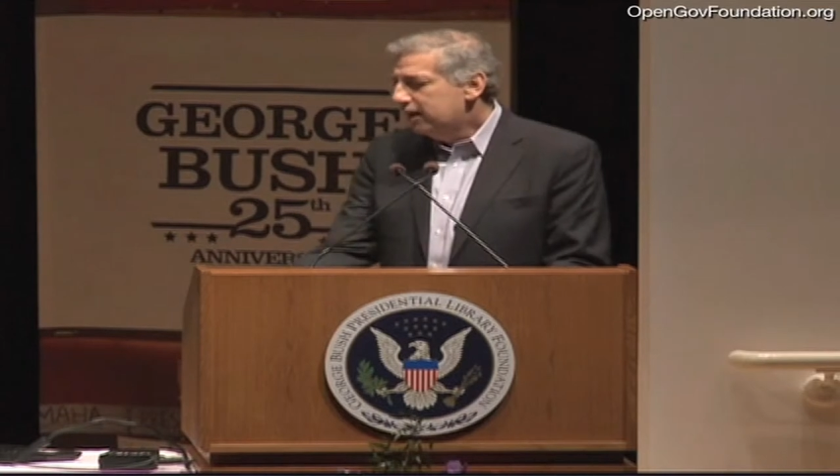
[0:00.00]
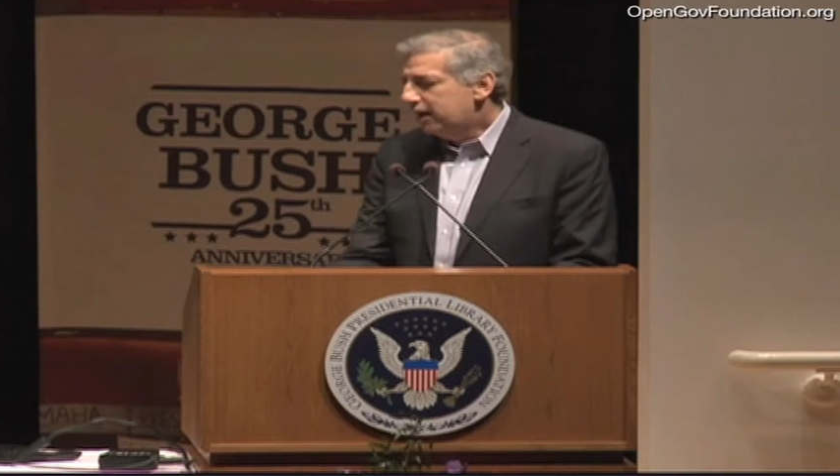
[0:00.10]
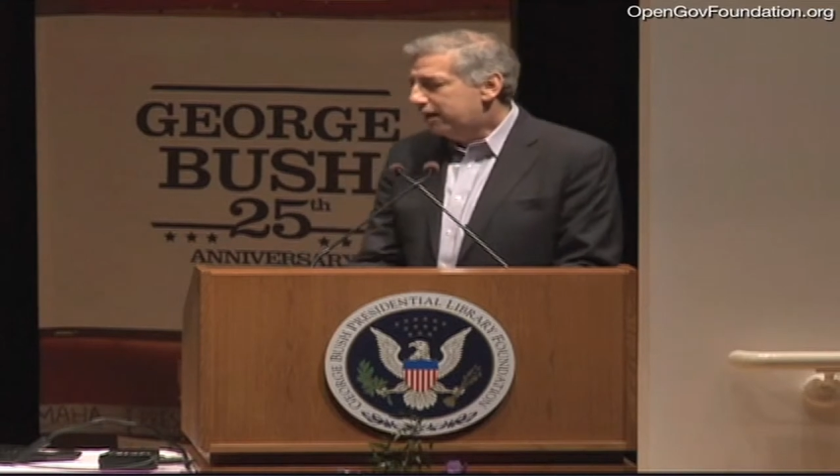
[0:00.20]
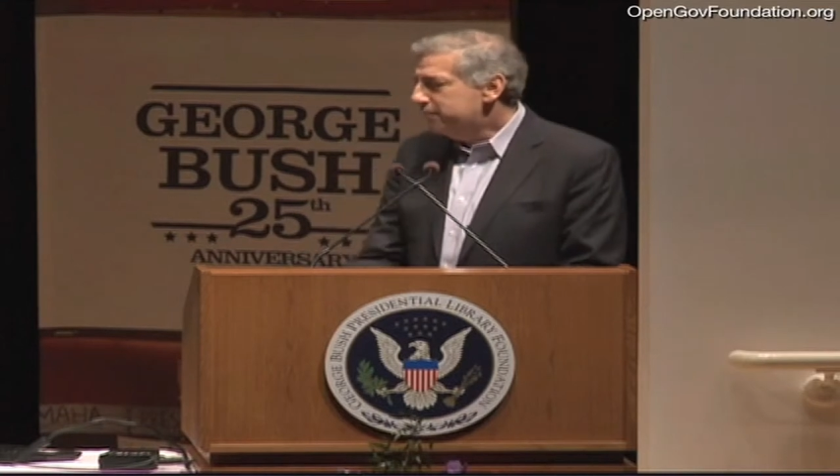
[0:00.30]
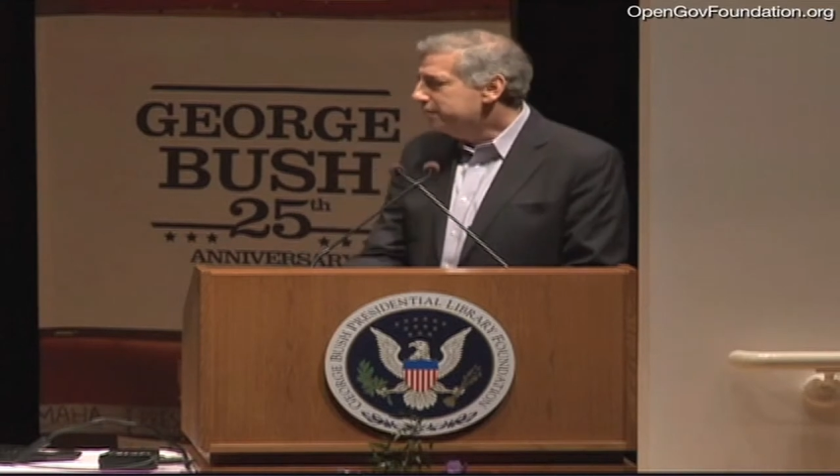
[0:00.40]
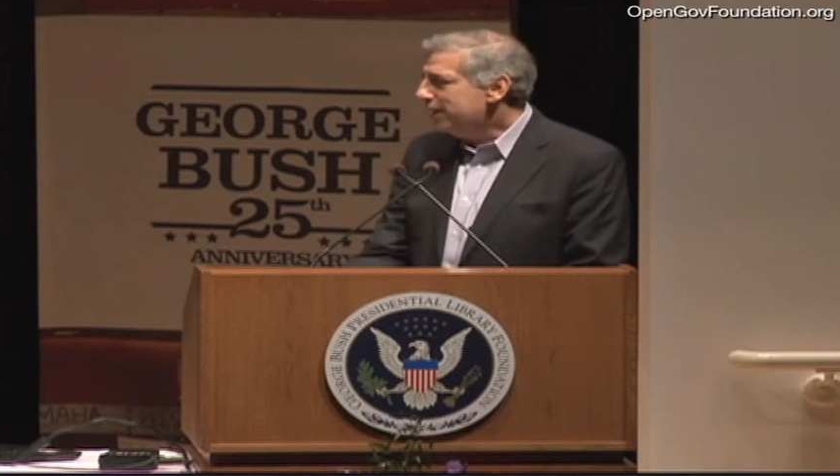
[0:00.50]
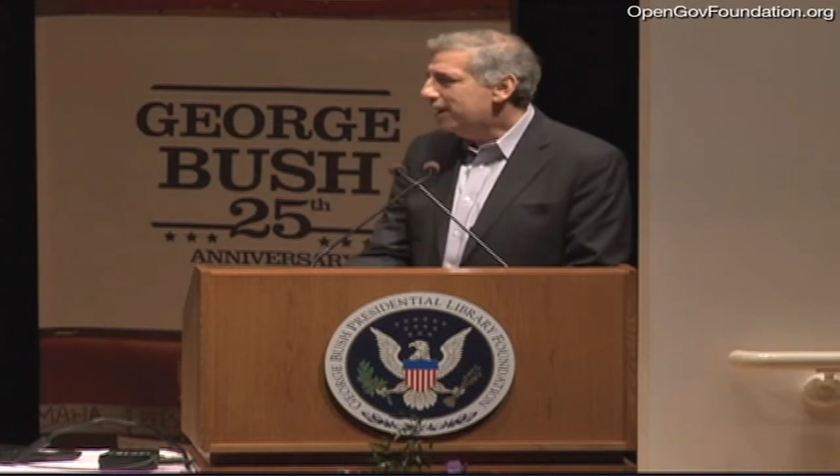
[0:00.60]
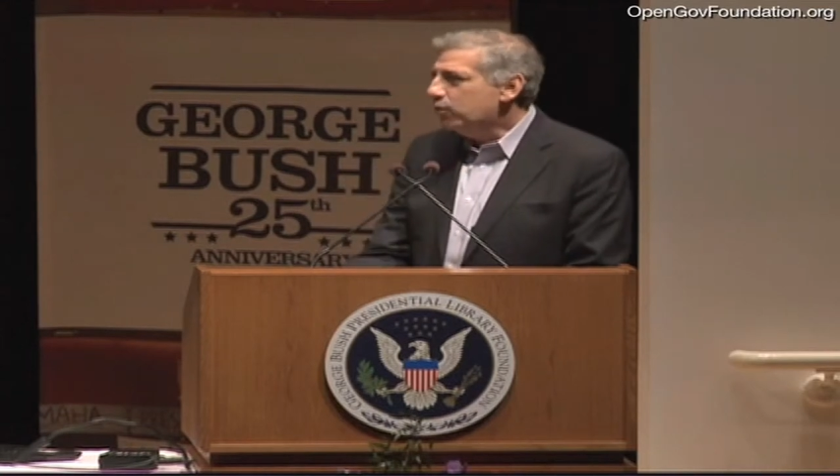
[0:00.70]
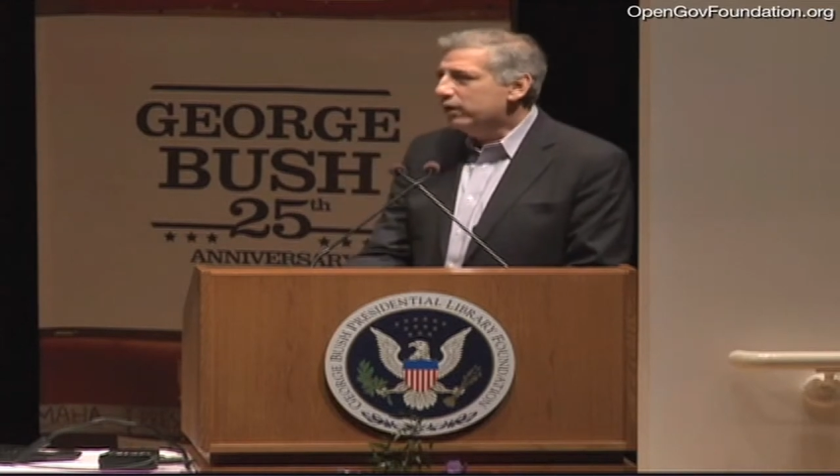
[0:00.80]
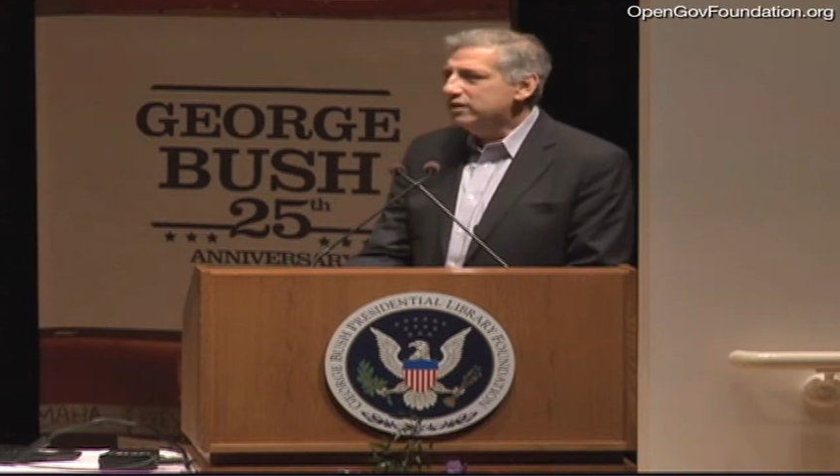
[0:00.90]

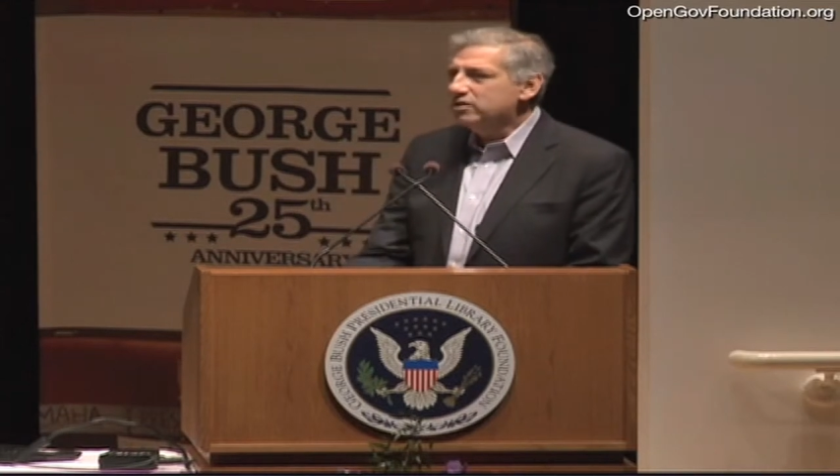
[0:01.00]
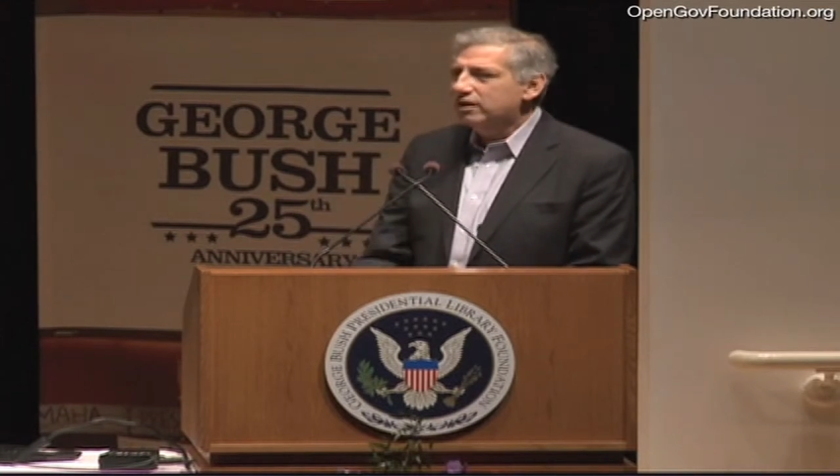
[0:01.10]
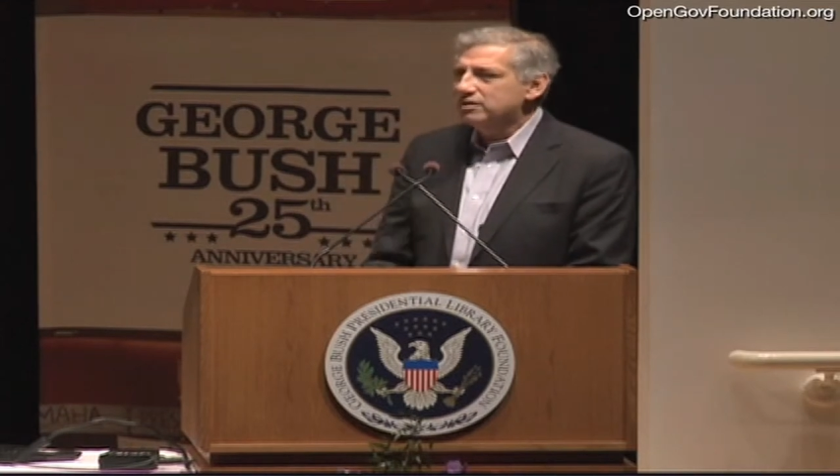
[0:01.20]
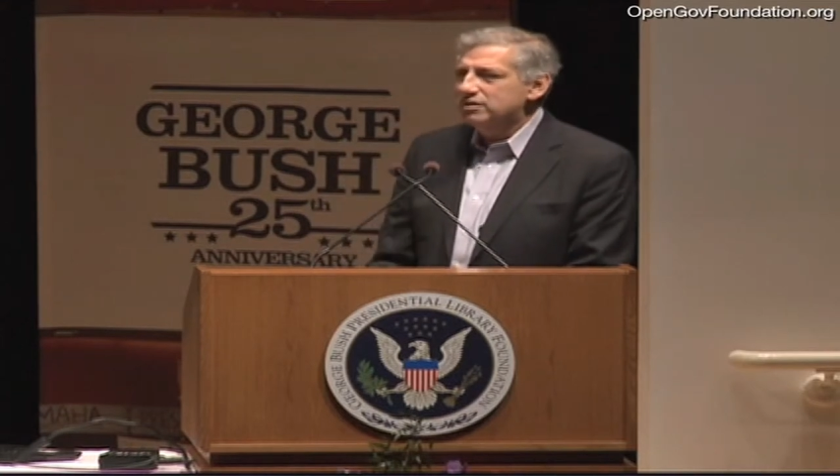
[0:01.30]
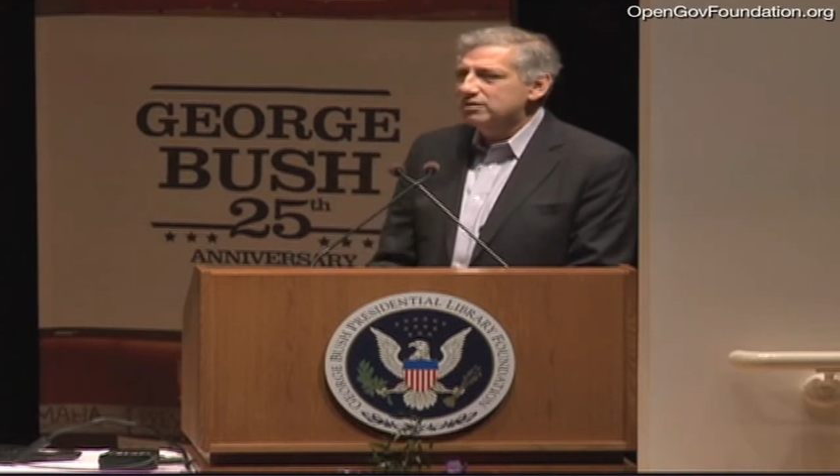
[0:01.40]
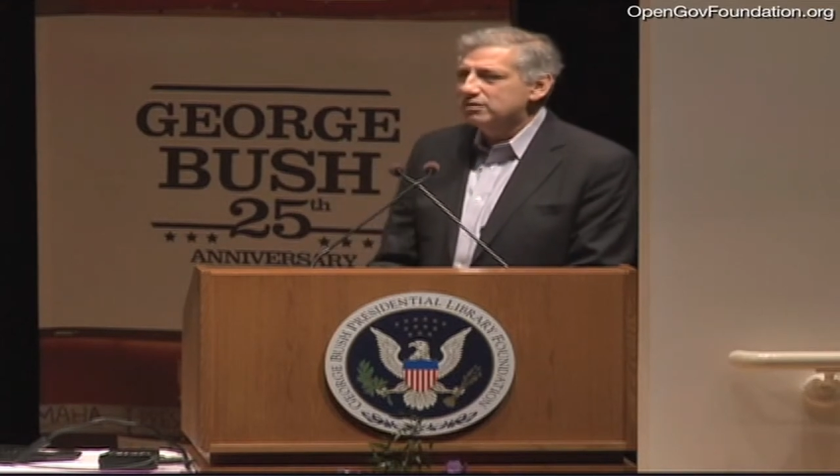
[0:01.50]
I want to talk to you